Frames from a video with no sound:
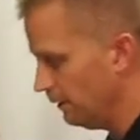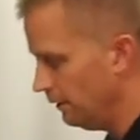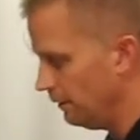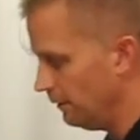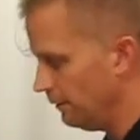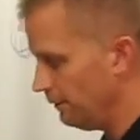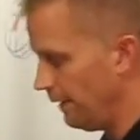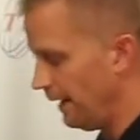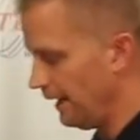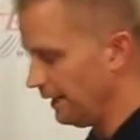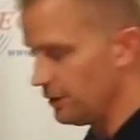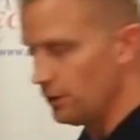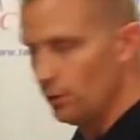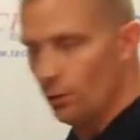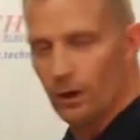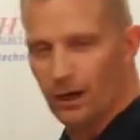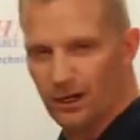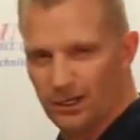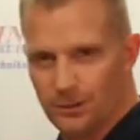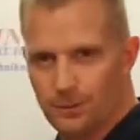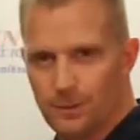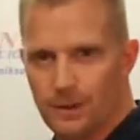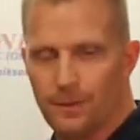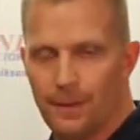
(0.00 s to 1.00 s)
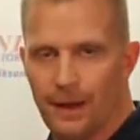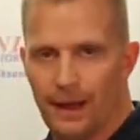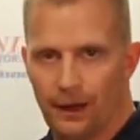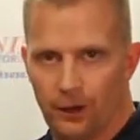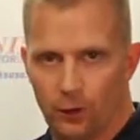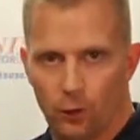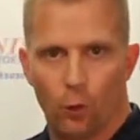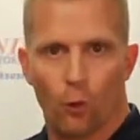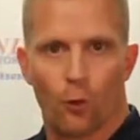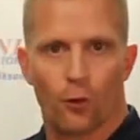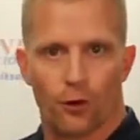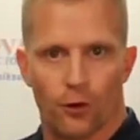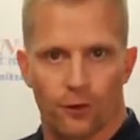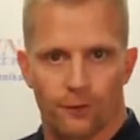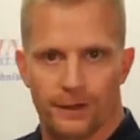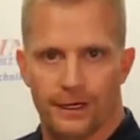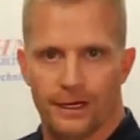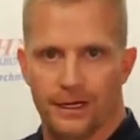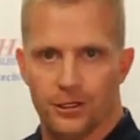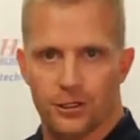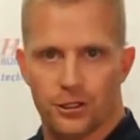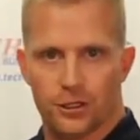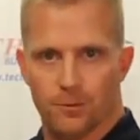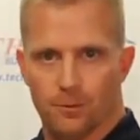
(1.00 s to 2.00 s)
In fact, you want it to be about
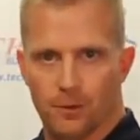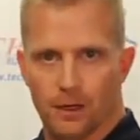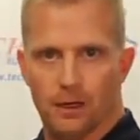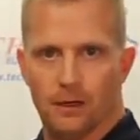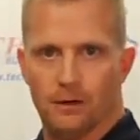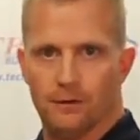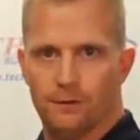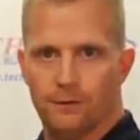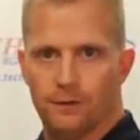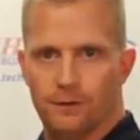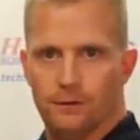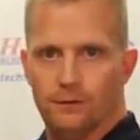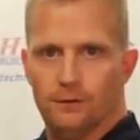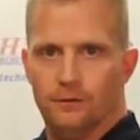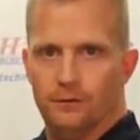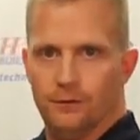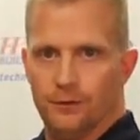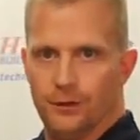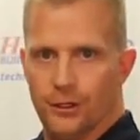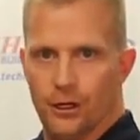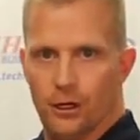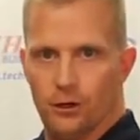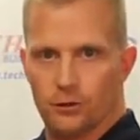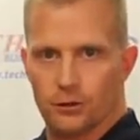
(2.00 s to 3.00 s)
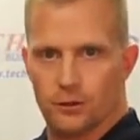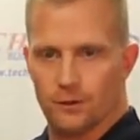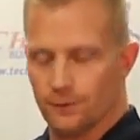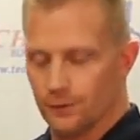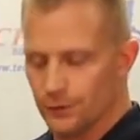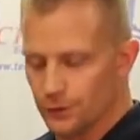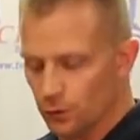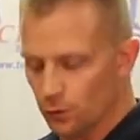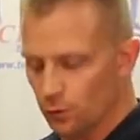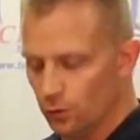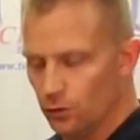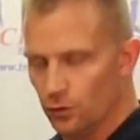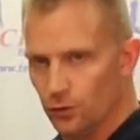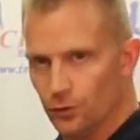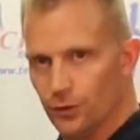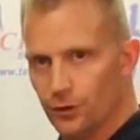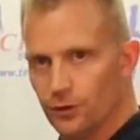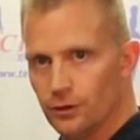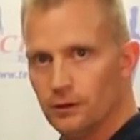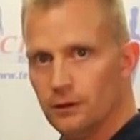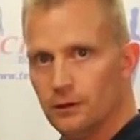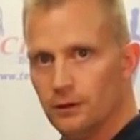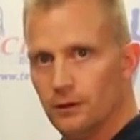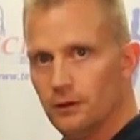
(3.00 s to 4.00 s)
1/4 inch above the nose of the tool
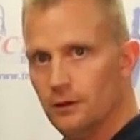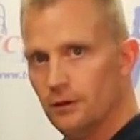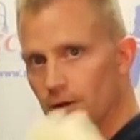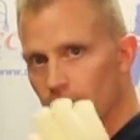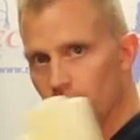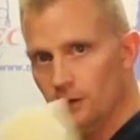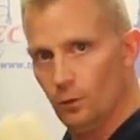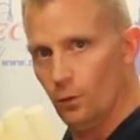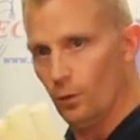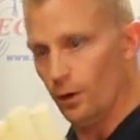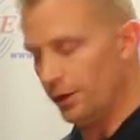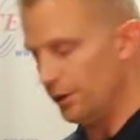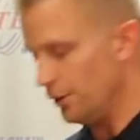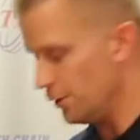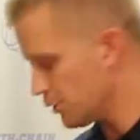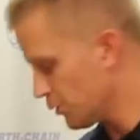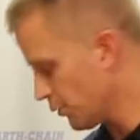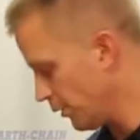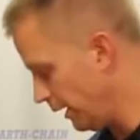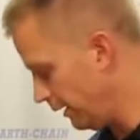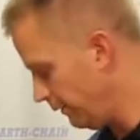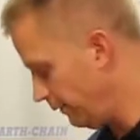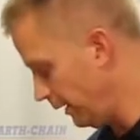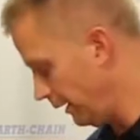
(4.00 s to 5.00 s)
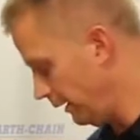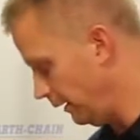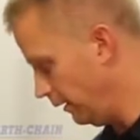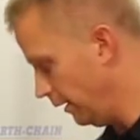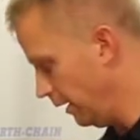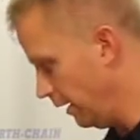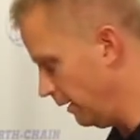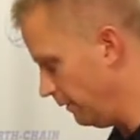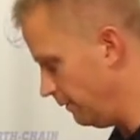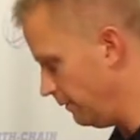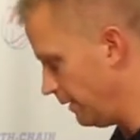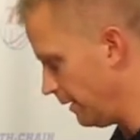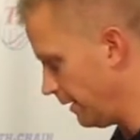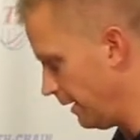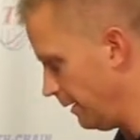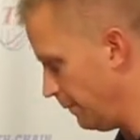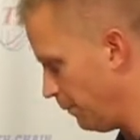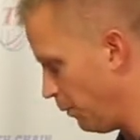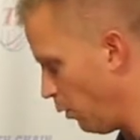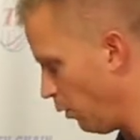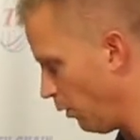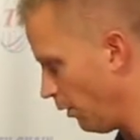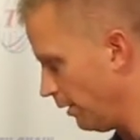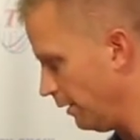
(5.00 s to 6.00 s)
holder. Wear your ShrinkFIT glove, very
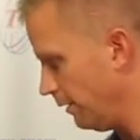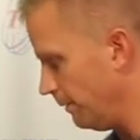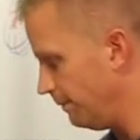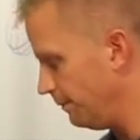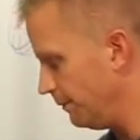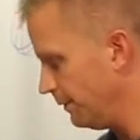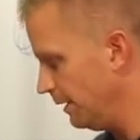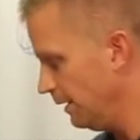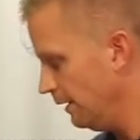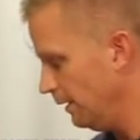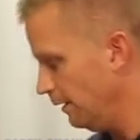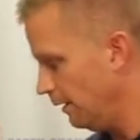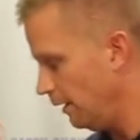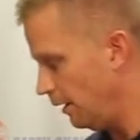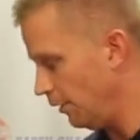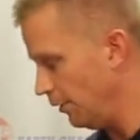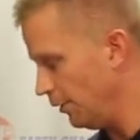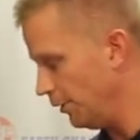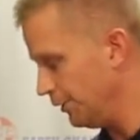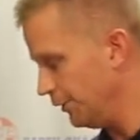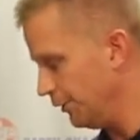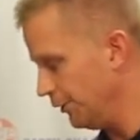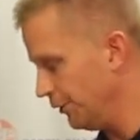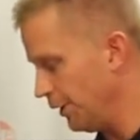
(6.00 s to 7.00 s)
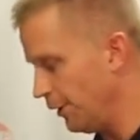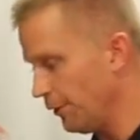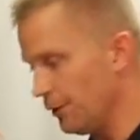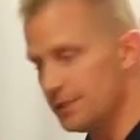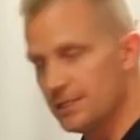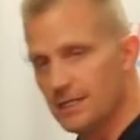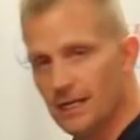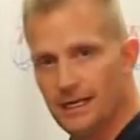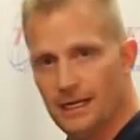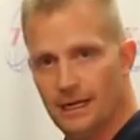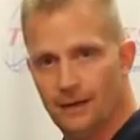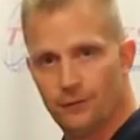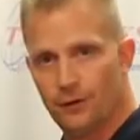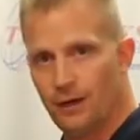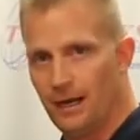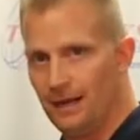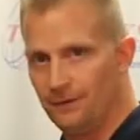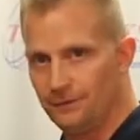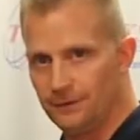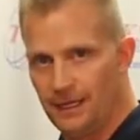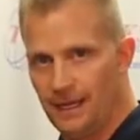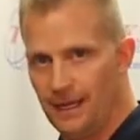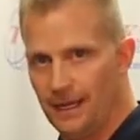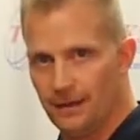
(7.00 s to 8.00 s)
important, although you'll notice I never
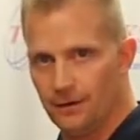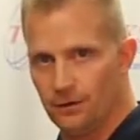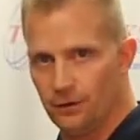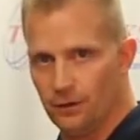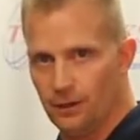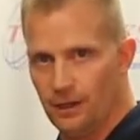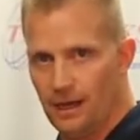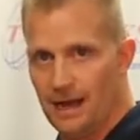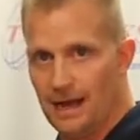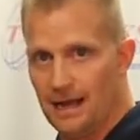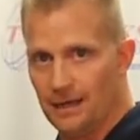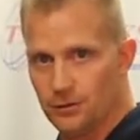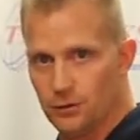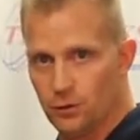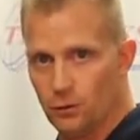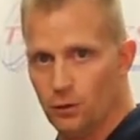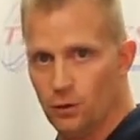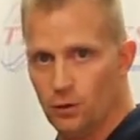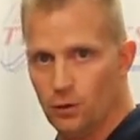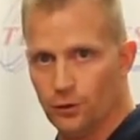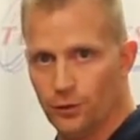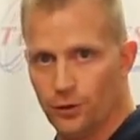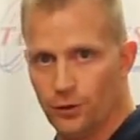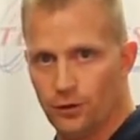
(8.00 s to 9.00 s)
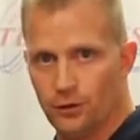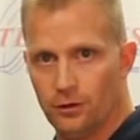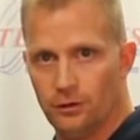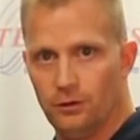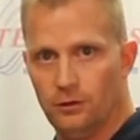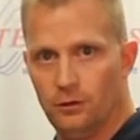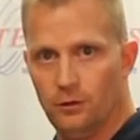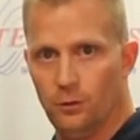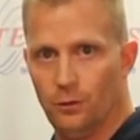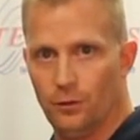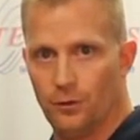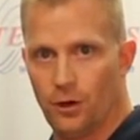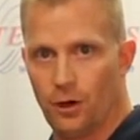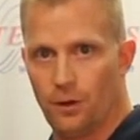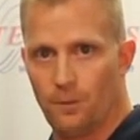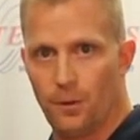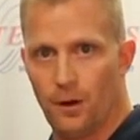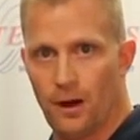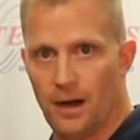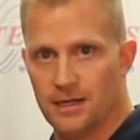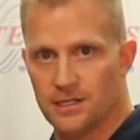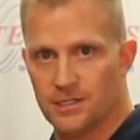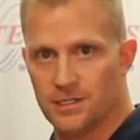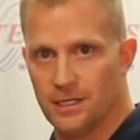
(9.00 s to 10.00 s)
have to handle a hot tool holder with our
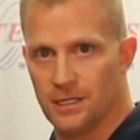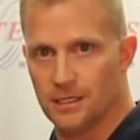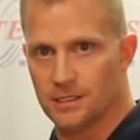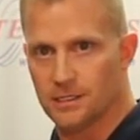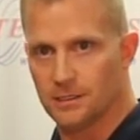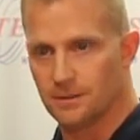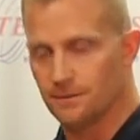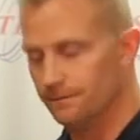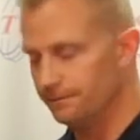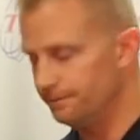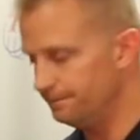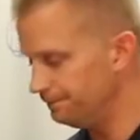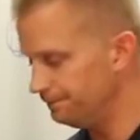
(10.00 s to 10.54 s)
process.